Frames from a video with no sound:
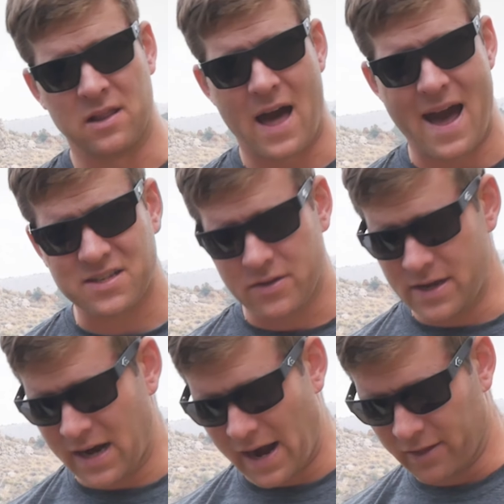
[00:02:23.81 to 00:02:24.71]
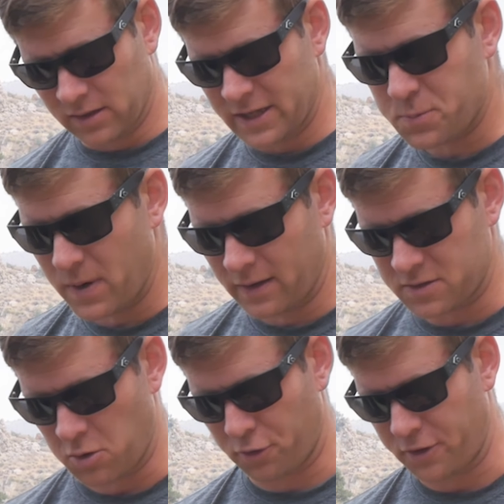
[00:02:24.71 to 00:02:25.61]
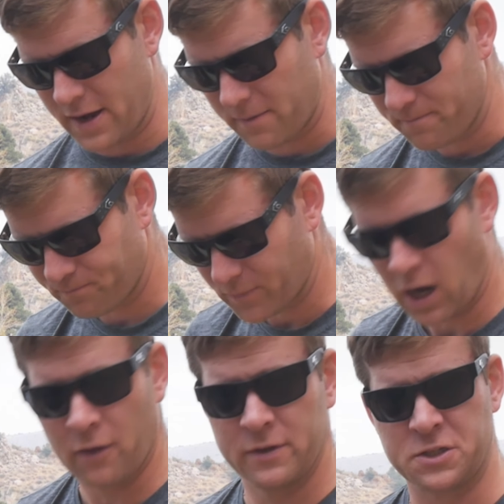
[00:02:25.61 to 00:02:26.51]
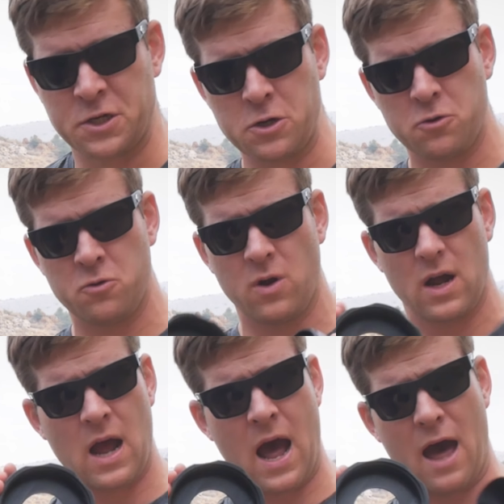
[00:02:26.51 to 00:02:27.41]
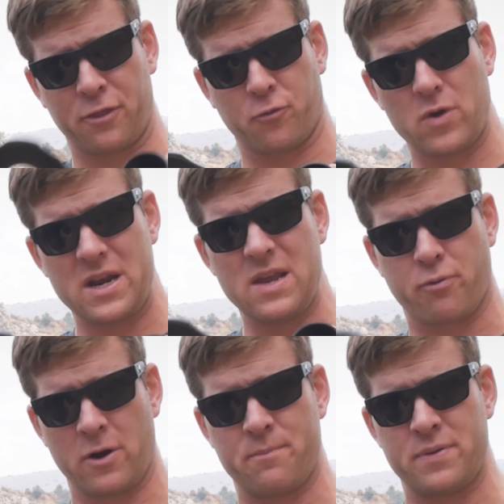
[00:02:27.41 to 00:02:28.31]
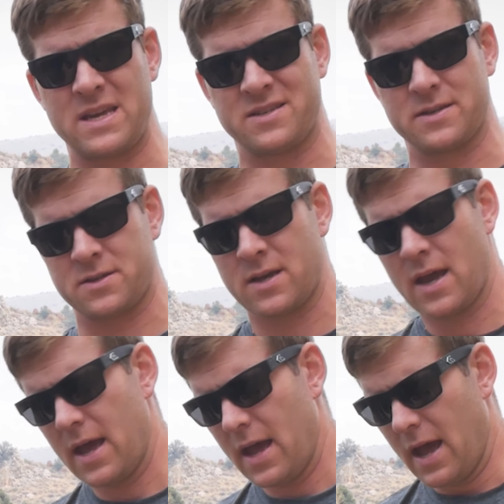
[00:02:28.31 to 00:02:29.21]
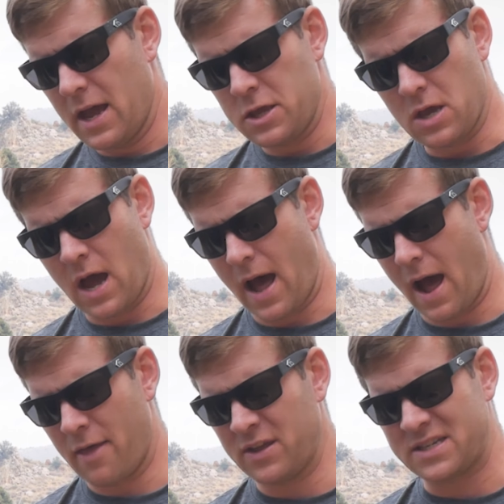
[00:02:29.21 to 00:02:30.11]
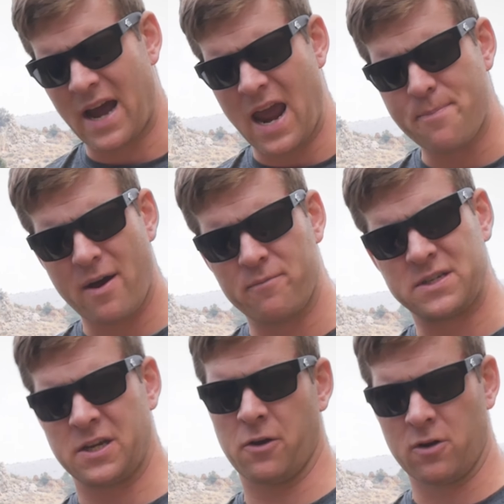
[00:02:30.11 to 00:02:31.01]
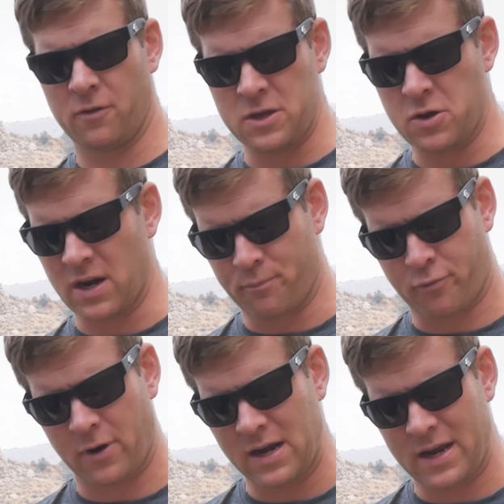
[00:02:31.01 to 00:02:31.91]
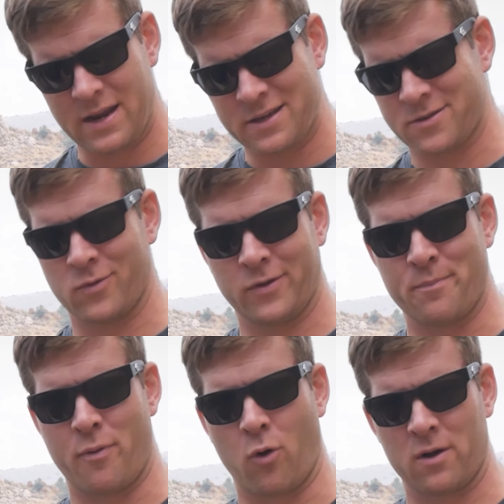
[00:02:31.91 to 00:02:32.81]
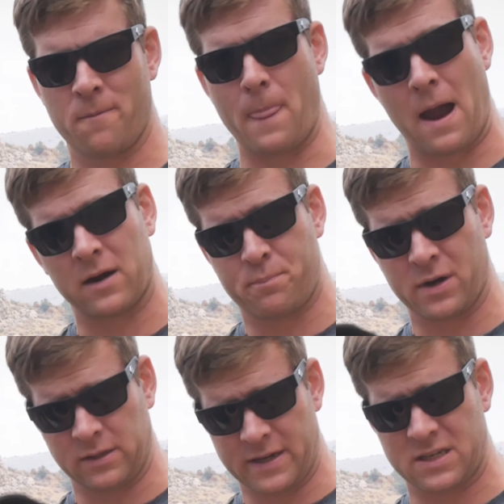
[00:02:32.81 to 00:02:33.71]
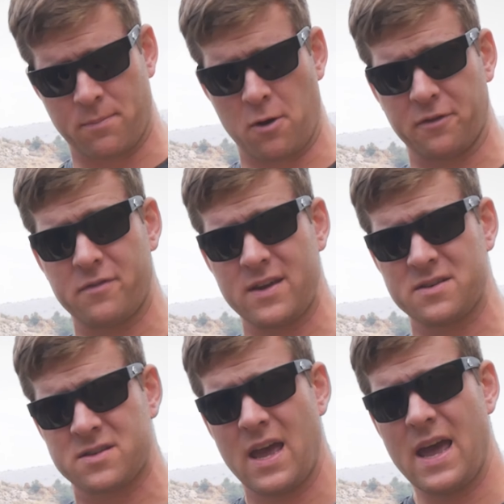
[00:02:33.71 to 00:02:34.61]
lastly, and kind of the linchpin of this whole thing, are these two 3D printed pieces. The type of material that you get them printed in isn't really important. I'm going to put a link to both of these